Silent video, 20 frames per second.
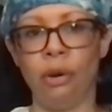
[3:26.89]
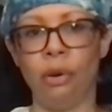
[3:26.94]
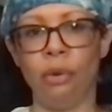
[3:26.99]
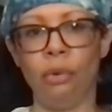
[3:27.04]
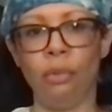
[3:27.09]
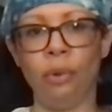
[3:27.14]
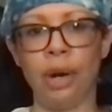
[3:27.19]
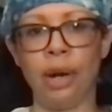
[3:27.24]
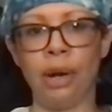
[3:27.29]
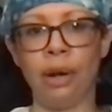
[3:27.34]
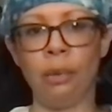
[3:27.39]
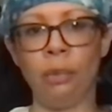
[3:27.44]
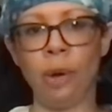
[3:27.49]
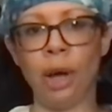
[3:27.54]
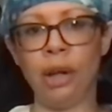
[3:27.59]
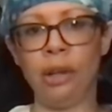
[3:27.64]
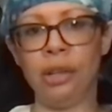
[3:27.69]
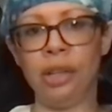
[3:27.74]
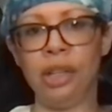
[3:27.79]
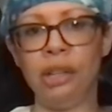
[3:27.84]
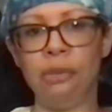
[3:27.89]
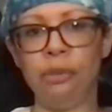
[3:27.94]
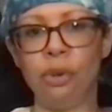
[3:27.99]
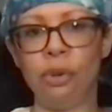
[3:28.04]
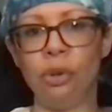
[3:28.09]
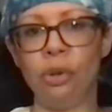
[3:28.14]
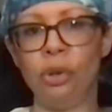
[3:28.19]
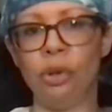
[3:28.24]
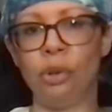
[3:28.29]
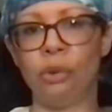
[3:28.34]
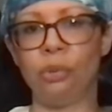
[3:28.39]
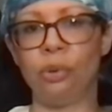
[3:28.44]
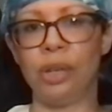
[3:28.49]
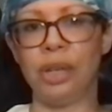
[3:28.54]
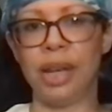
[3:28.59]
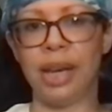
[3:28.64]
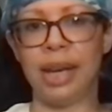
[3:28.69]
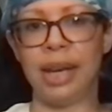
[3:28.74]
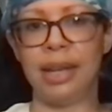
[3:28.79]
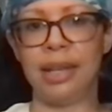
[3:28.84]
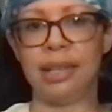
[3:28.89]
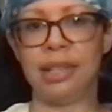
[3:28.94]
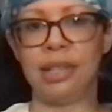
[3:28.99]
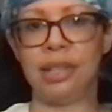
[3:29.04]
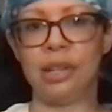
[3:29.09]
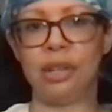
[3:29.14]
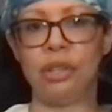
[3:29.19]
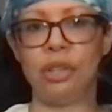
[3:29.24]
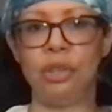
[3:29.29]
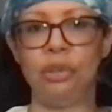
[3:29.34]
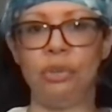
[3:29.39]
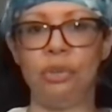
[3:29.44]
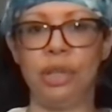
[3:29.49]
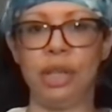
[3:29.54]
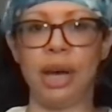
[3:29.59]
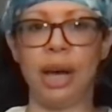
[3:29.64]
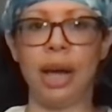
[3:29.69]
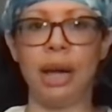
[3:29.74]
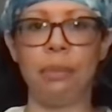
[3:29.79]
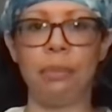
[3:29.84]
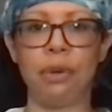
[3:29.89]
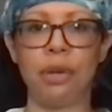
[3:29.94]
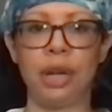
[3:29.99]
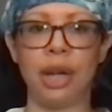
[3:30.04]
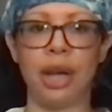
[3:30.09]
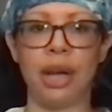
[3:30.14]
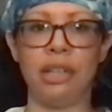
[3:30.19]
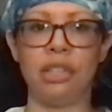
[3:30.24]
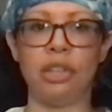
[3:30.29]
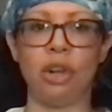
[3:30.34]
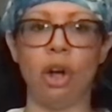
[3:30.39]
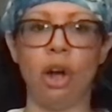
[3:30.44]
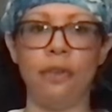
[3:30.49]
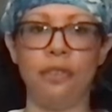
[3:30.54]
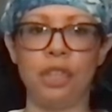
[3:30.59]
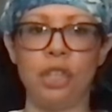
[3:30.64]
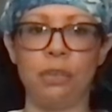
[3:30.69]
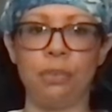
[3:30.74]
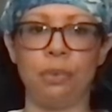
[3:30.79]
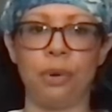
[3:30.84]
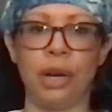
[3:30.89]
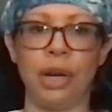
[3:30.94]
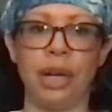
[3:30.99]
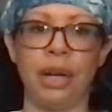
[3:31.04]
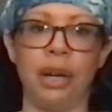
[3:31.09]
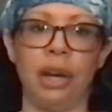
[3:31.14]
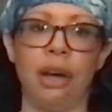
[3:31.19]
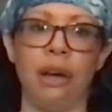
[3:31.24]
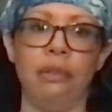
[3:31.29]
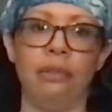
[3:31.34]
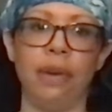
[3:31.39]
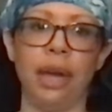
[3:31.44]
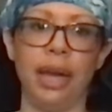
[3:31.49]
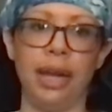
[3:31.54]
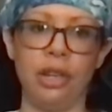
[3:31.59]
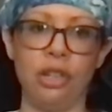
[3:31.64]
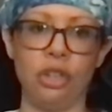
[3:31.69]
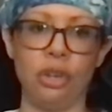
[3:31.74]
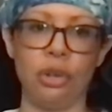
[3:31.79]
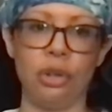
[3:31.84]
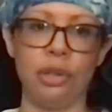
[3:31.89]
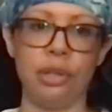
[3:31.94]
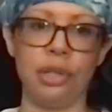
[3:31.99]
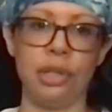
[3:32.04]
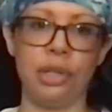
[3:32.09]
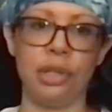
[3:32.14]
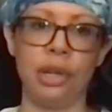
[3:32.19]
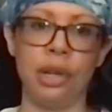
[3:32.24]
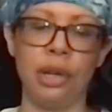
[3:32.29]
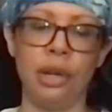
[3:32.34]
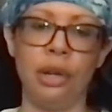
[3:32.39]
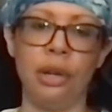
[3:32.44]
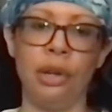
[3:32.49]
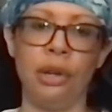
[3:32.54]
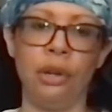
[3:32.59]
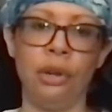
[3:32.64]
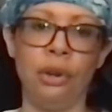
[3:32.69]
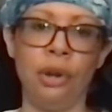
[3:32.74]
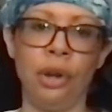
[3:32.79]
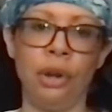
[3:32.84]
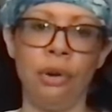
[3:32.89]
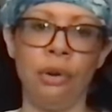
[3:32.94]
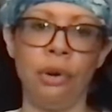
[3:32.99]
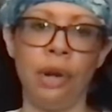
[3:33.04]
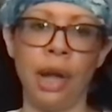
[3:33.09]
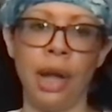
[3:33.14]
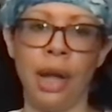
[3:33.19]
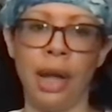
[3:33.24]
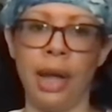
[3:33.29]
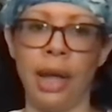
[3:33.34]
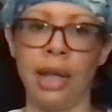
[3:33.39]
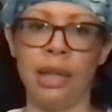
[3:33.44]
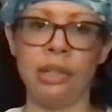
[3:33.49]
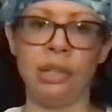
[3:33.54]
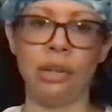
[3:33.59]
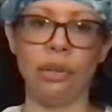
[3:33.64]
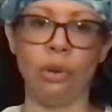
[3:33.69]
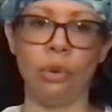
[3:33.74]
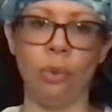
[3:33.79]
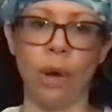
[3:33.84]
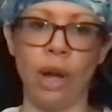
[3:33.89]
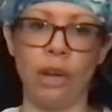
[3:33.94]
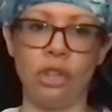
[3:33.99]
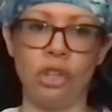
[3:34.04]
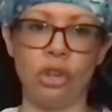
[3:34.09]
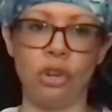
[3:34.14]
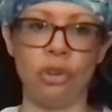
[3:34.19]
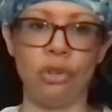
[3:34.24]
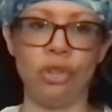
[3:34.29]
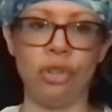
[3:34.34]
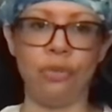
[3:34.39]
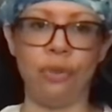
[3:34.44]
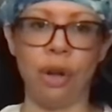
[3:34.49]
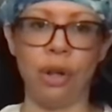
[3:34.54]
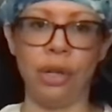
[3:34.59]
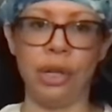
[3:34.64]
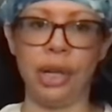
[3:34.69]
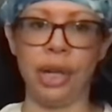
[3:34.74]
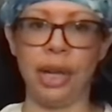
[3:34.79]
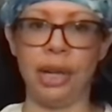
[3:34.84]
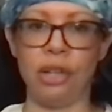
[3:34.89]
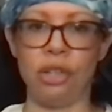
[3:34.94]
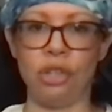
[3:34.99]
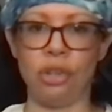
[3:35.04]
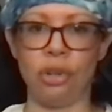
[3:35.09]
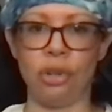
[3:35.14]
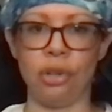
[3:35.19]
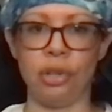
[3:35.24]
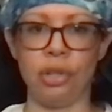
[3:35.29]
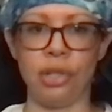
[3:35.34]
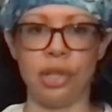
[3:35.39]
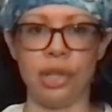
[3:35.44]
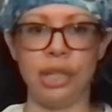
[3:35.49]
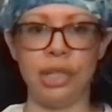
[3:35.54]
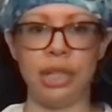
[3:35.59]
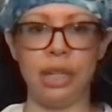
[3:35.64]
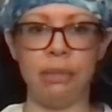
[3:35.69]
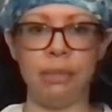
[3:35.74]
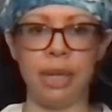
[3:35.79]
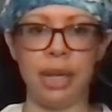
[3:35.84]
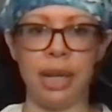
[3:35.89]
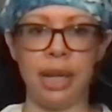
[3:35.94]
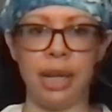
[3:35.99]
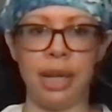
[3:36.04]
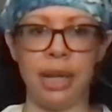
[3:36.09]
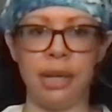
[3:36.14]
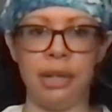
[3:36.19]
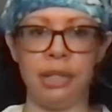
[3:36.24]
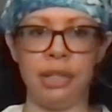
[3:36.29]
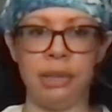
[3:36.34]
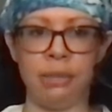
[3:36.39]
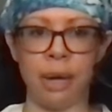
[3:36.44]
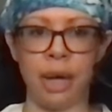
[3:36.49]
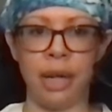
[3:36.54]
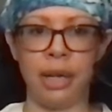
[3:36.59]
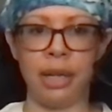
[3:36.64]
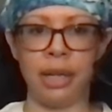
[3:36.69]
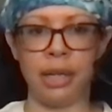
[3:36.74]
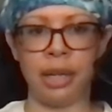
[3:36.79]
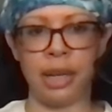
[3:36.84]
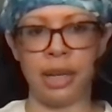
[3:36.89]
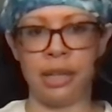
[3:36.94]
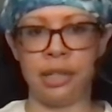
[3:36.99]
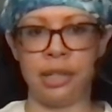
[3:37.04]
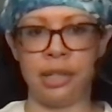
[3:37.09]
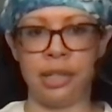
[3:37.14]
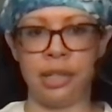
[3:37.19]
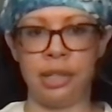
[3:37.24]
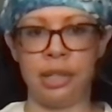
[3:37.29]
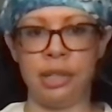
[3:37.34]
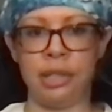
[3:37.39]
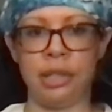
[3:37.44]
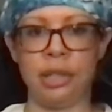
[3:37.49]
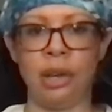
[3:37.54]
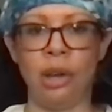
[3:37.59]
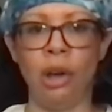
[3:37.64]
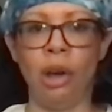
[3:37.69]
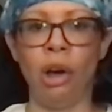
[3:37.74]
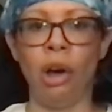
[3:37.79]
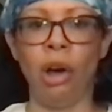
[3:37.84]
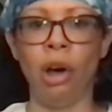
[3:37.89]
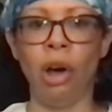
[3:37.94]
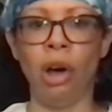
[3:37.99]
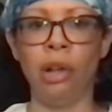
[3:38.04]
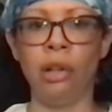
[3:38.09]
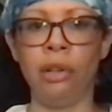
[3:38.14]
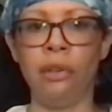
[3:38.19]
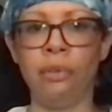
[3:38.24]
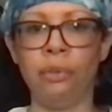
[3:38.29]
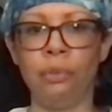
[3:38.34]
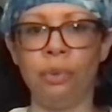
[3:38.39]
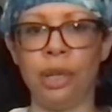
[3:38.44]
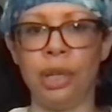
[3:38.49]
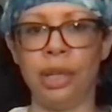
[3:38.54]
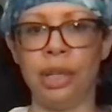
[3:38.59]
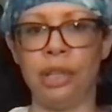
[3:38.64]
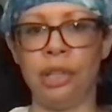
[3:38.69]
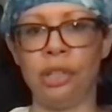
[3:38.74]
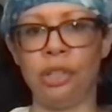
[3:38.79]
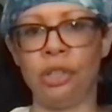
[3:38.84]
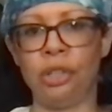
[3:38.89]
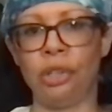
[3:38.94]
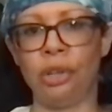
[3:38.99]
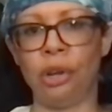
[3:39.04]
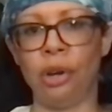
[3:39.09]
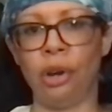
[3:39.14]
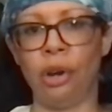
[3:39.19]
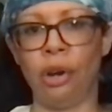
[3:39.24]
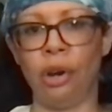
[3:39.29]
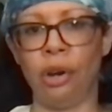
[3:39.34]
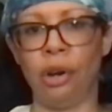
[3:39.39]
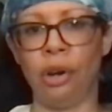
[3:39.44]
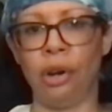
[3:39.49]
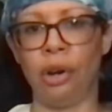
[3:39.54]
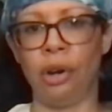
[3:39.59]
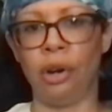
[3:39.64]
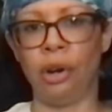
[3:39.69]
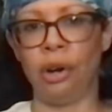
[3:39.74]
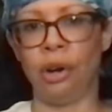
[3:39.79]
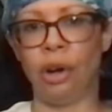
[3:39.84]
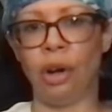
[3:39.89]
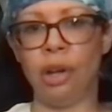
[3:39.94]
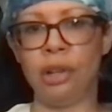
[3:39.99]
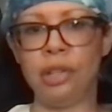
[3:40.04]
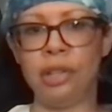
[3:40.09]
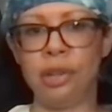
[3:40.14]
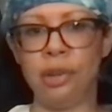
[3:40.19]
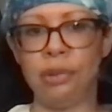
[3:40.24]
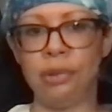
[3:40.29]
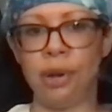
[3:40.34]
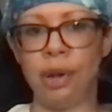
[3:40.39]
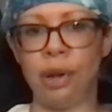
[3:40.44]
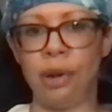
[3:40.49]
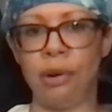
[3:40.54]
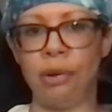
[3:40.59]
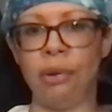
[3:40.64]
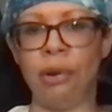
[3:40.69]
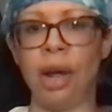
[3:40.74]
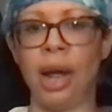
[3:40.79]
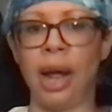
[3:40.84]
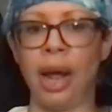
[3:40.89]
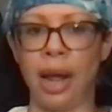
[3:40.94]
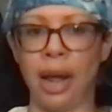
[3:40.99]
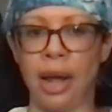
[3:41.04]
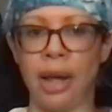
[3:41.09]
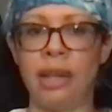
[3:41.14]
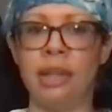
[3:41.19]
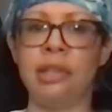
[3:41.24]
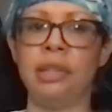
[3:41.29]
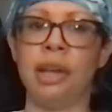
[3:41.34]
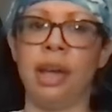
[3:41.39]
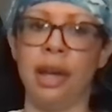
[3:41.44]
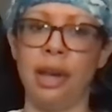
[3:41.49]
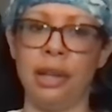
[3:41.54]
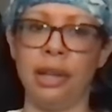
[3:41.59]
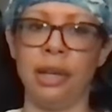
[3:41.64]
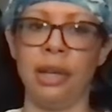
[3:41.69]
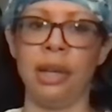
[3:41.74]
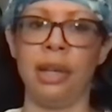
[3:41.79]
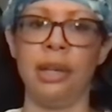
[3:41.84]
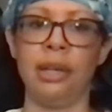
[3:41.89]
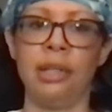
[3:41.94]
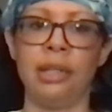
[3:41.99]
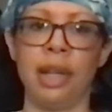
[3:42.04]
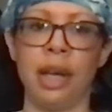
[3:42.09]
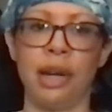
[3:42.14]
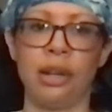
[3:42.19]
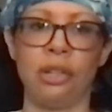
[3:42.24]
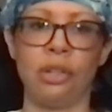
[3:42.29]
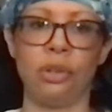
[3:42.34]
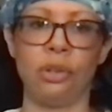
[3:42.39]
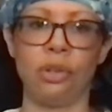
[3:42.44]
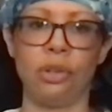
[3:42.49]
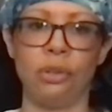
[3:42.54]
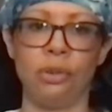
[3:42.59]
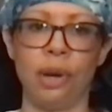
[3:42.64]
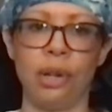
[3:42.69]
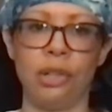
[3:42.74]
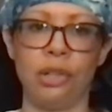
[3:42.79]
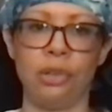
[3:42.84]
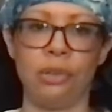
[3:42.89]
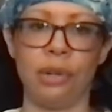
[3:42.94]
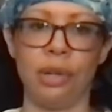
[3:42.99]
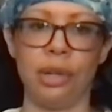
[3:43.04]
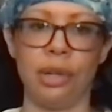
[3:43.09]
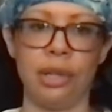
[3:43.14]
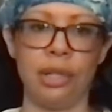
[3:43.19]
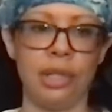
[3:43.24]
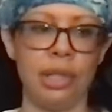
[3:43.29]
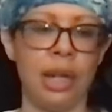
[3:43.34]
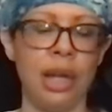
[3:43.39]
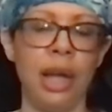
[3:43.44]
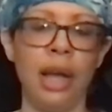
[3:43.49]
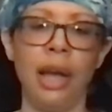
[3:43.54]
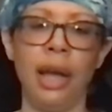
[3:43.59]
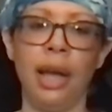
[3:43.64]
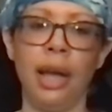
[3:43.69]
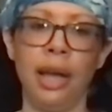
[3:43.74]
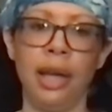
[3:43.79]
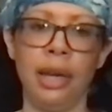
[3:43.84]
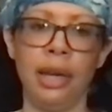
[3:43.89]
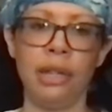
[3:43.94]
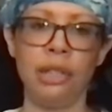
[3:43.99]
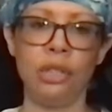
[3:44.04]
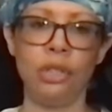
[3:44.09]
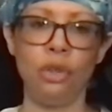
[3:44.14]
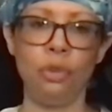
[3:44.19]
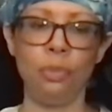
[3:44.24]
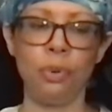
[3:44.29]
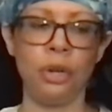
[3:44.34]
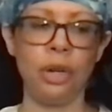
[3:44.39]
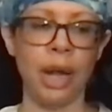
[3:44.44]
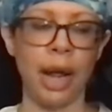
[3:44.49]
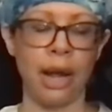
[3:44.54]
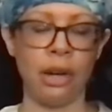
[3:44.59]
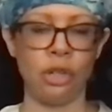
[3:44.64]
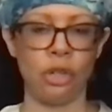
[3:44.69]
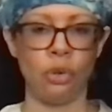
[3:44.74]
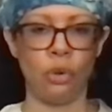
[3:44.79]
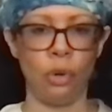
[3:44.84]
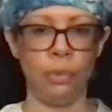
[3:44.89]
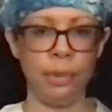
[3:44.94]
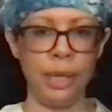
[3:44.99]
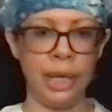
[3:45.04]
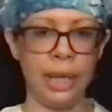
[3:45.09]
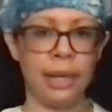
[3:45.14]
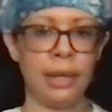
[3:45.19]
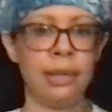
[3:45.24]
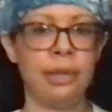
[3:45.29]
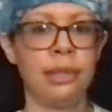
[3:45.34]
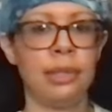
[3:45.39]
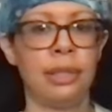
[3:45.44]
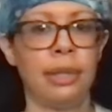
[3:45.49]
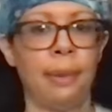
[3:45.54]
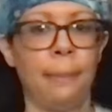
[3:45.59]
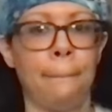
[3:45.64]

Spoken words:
While evil relates to the hybridized offspring of angels, known as the Watchers, fallen angels, demon and demonic entities, all of which are also known as aliens, extraterrestrials, and supernatural beings